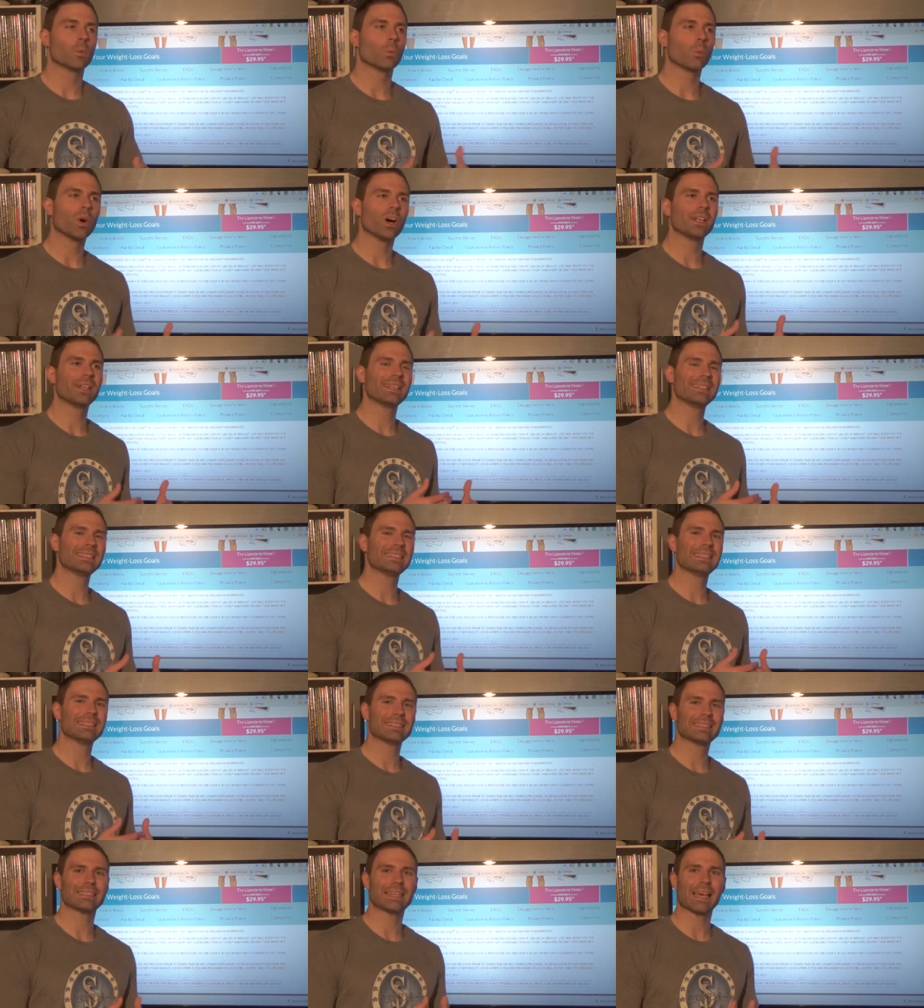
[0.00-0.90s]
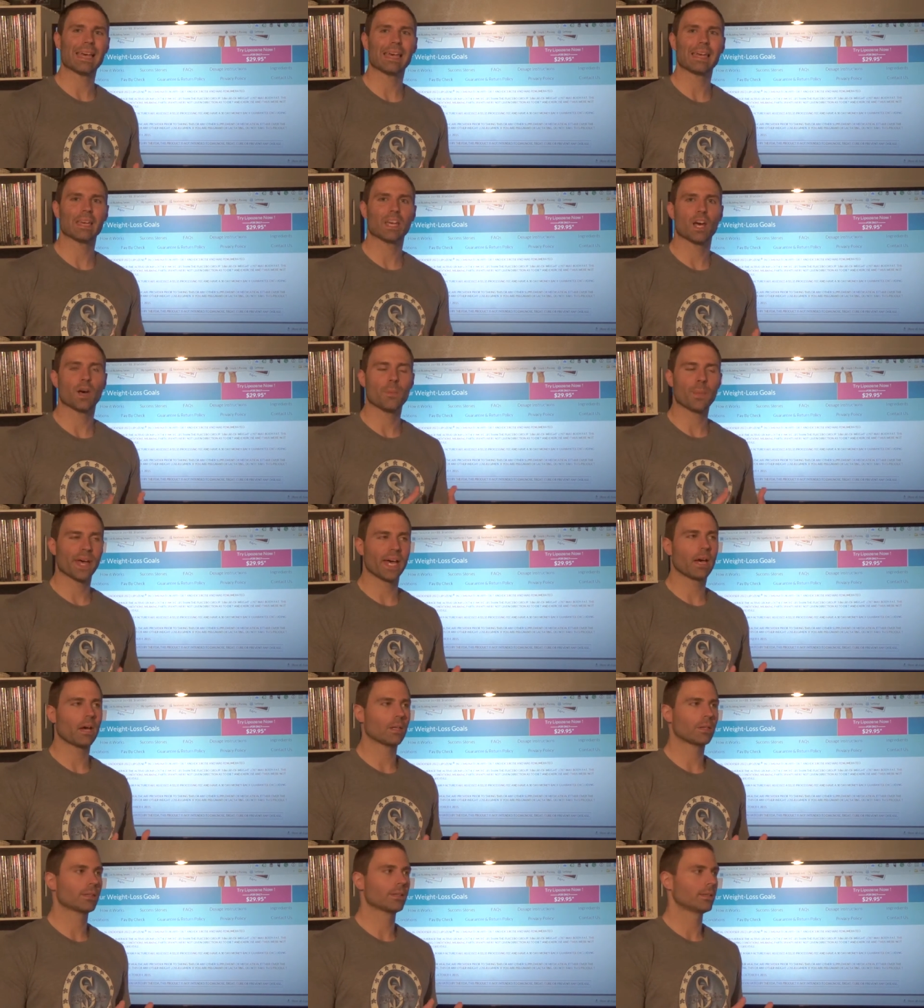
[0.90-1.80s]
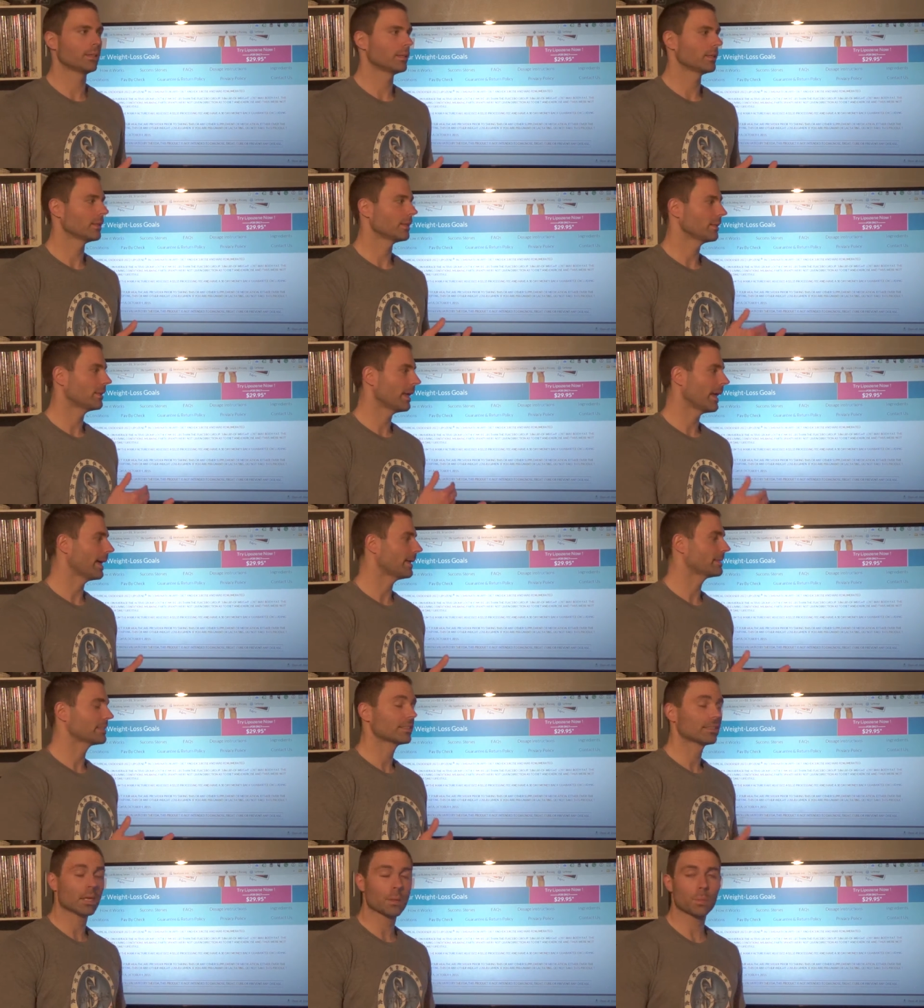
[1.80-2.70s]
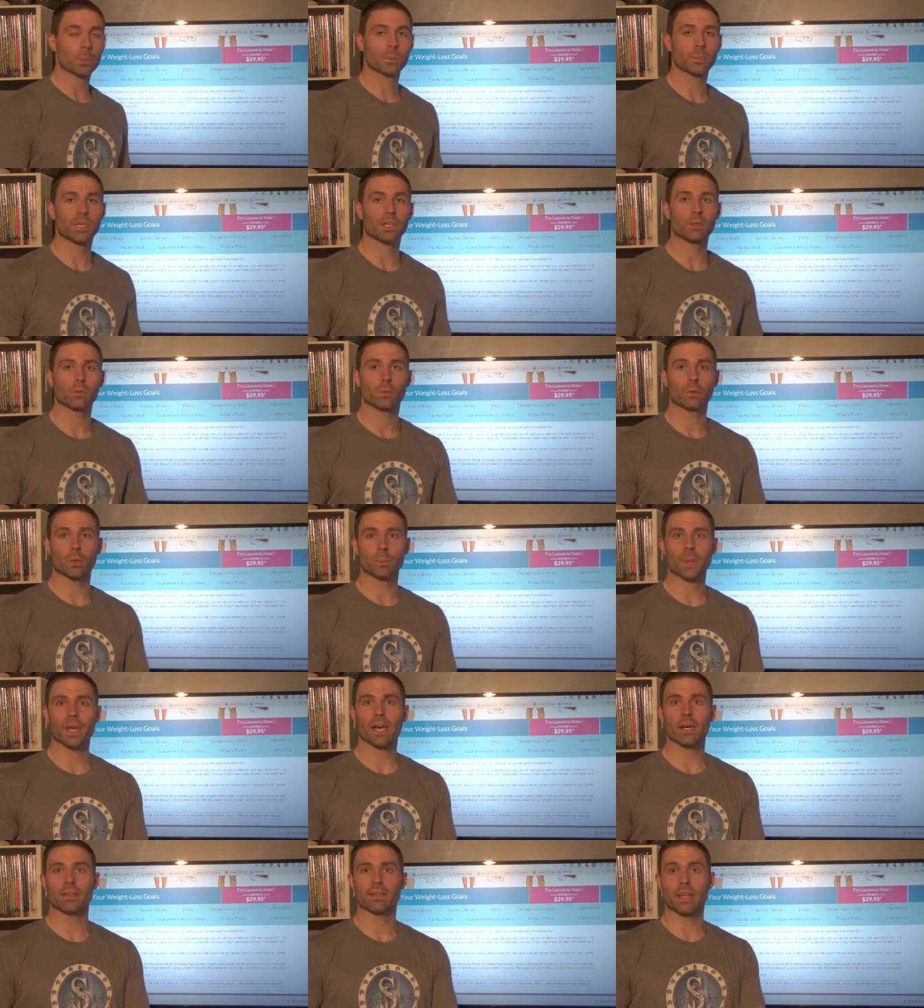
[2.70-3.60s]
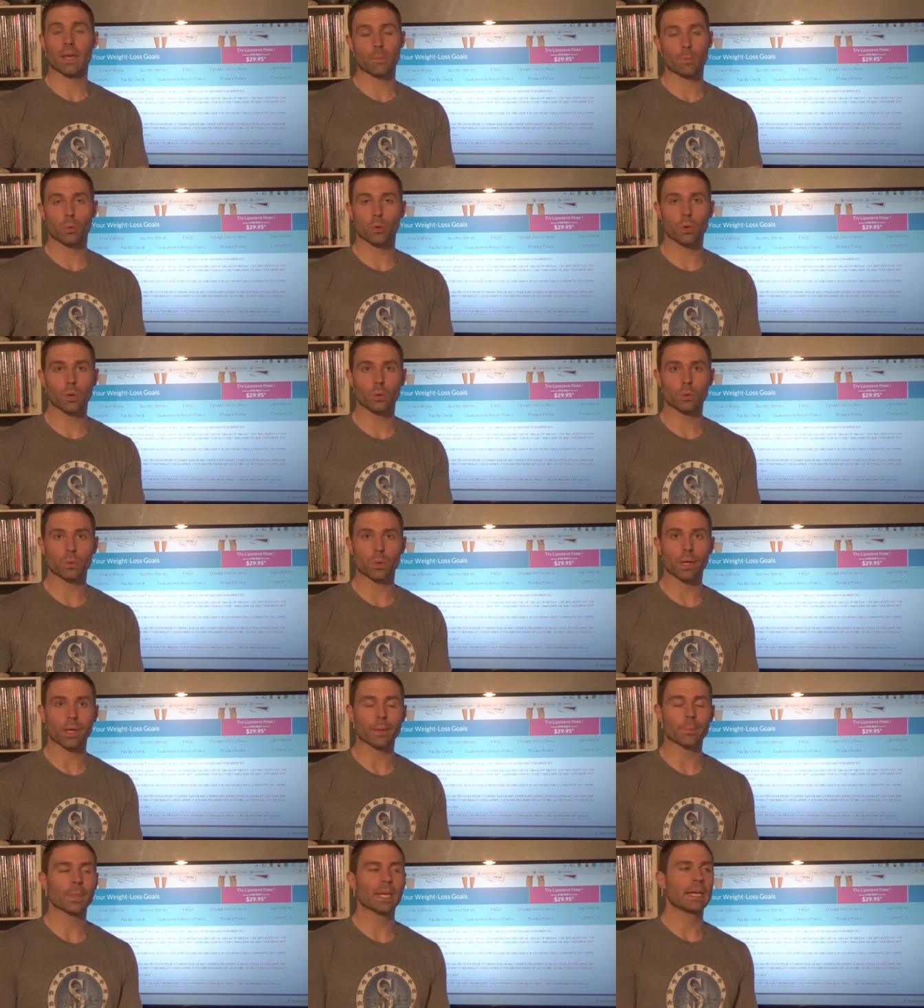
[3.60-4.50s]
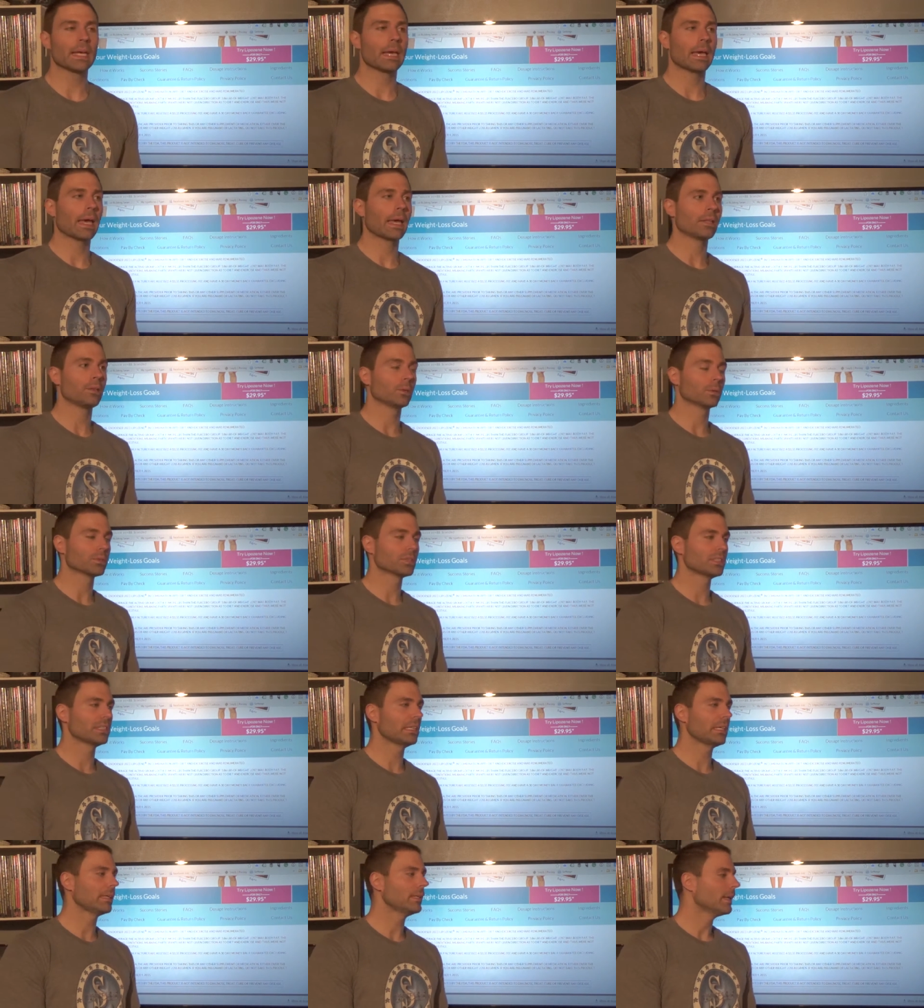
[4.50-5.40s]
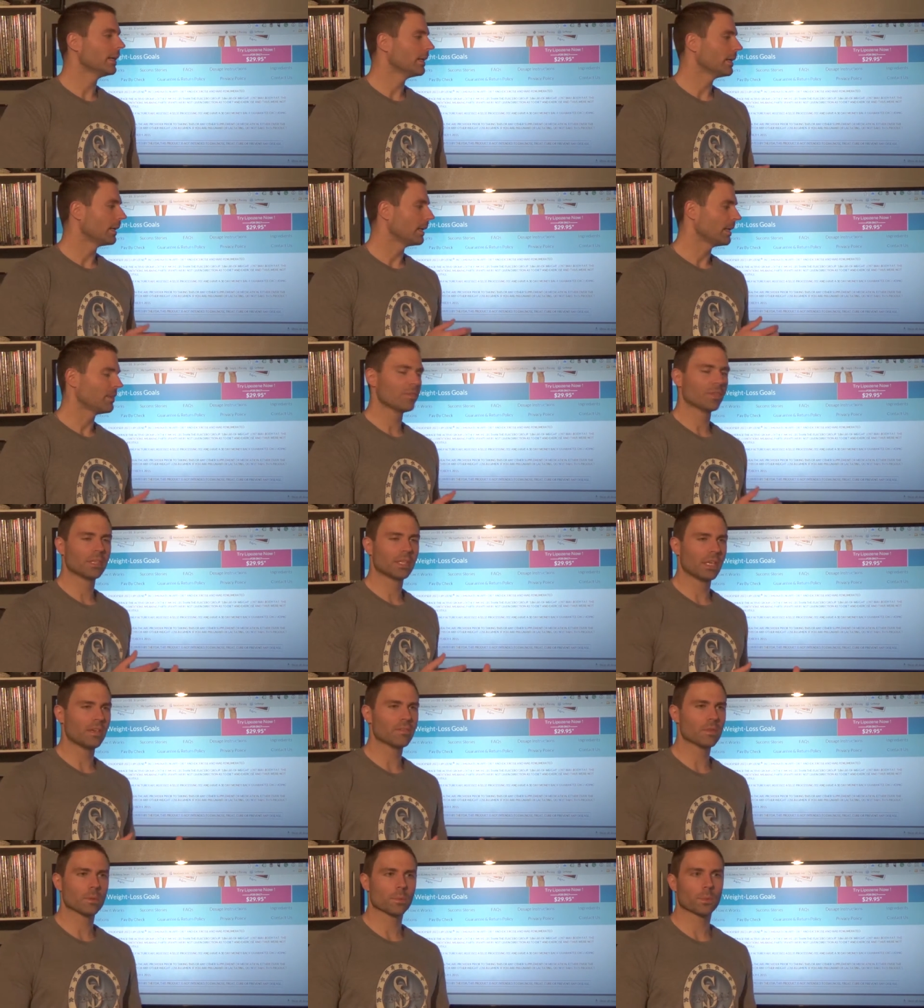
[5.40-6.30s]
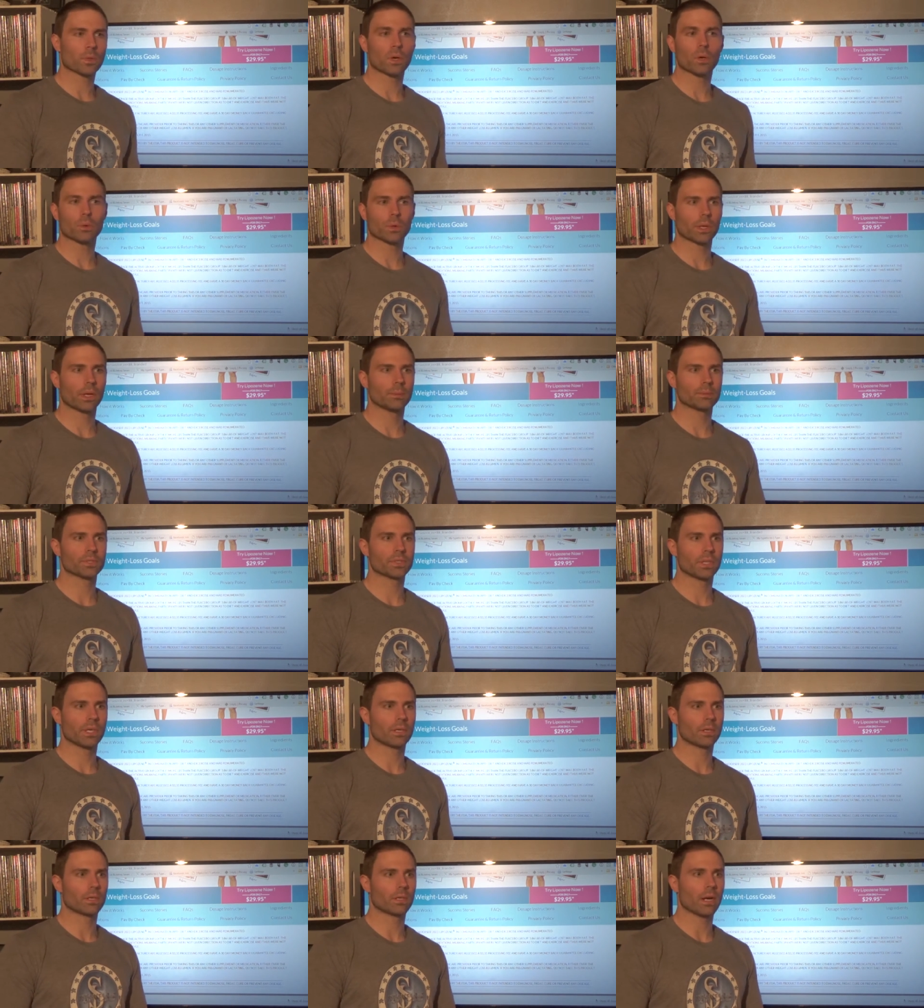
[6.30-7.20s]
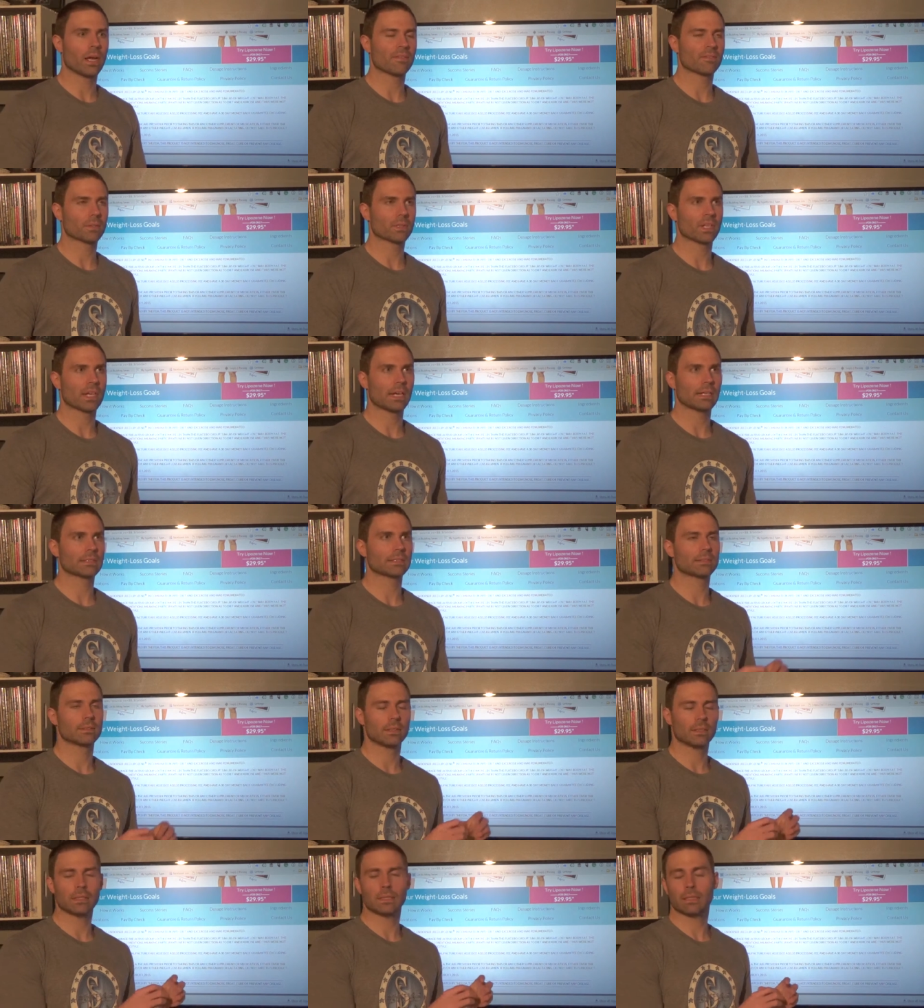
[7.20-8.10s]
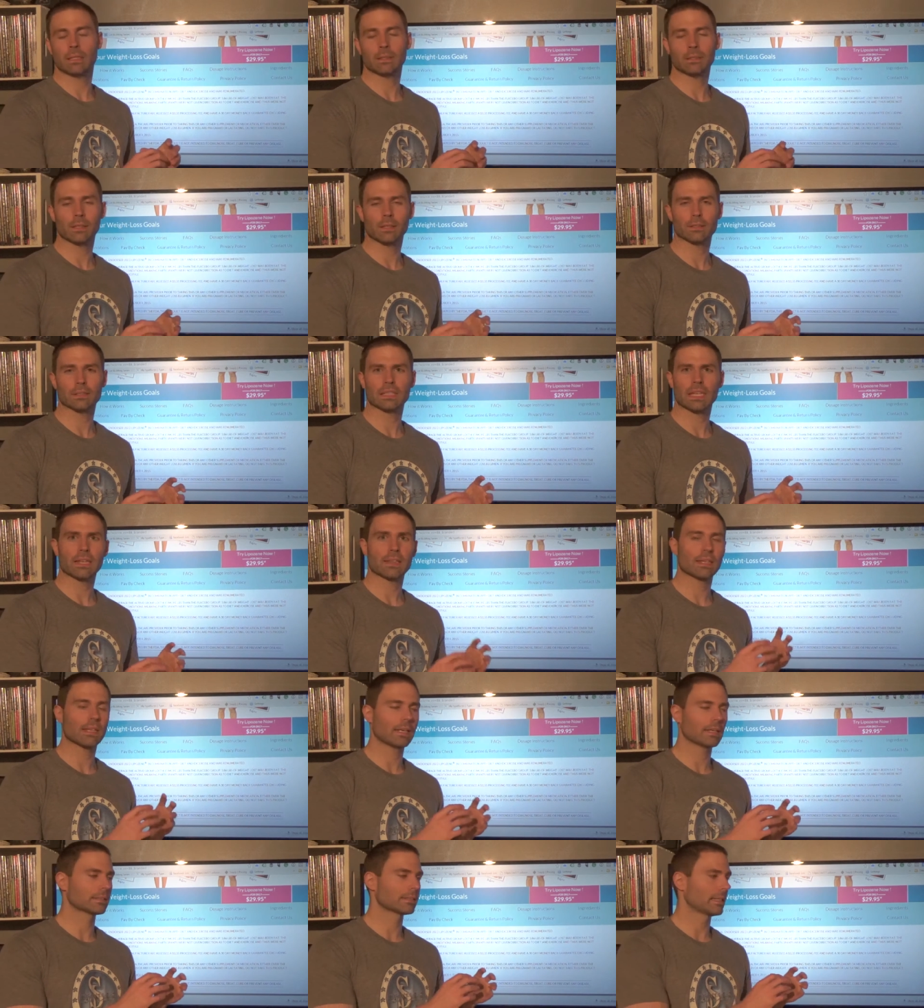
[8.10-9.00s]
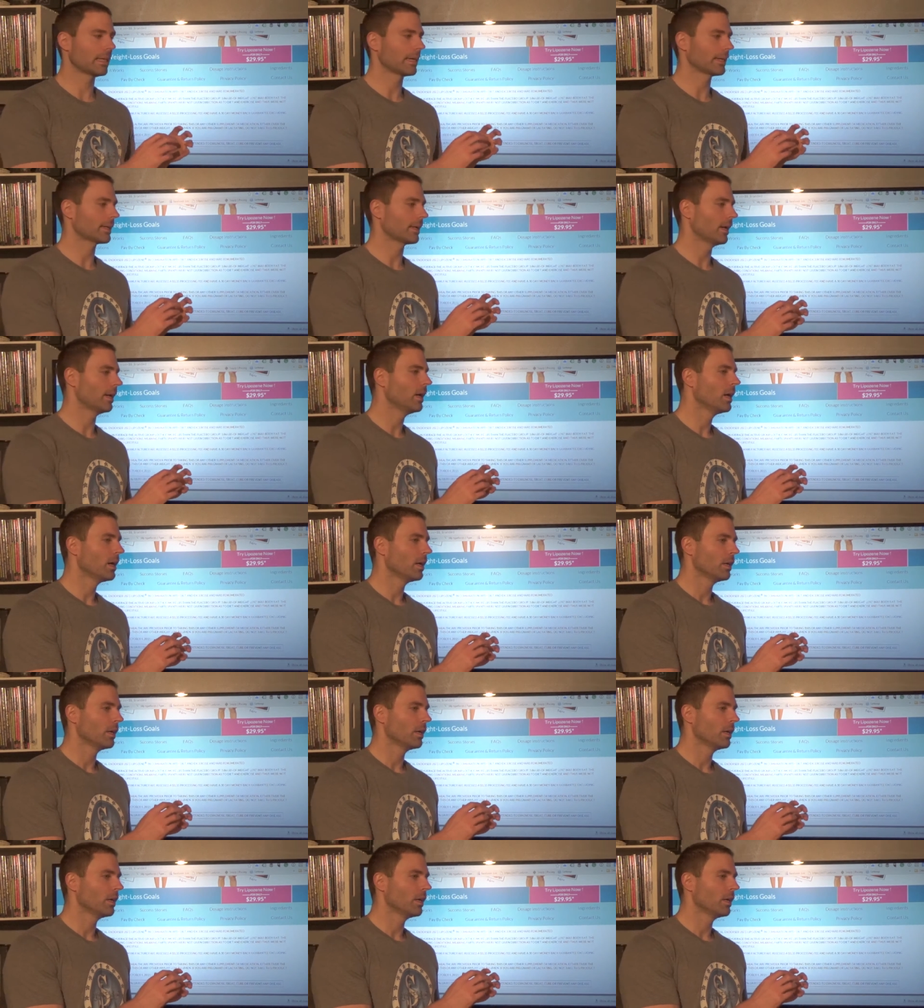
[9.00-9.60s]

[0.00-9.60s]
What does it say about that supplement or about that program? And you'll see, even, even the programs that are advertised, uh, uh, they'll say things like, uh,